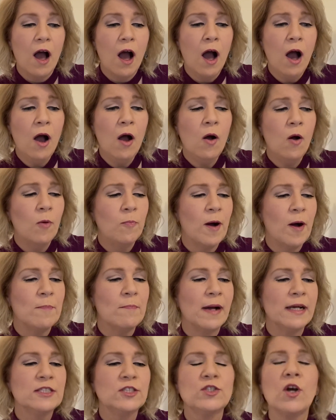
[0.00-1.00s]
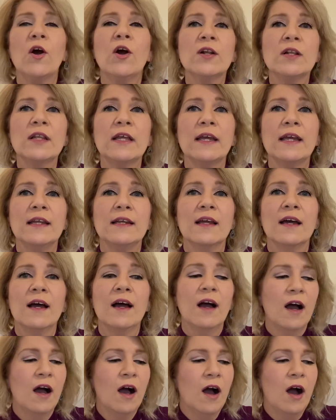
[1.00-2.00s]
Oh, but my darling,
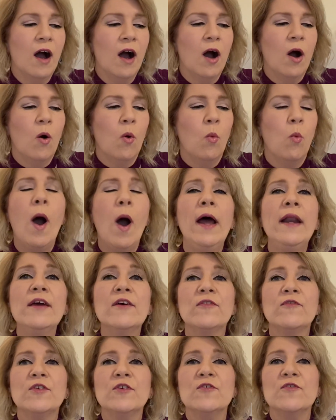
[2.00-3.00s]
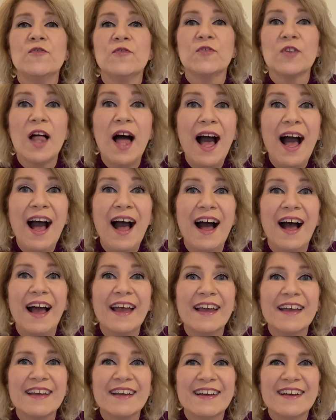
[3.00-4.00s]
what if you
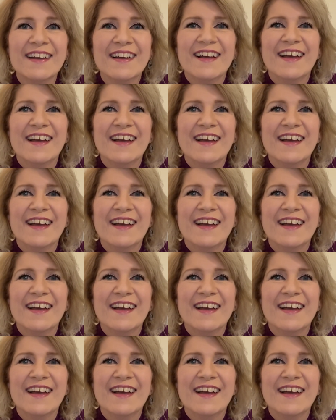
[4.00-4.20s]
fly?"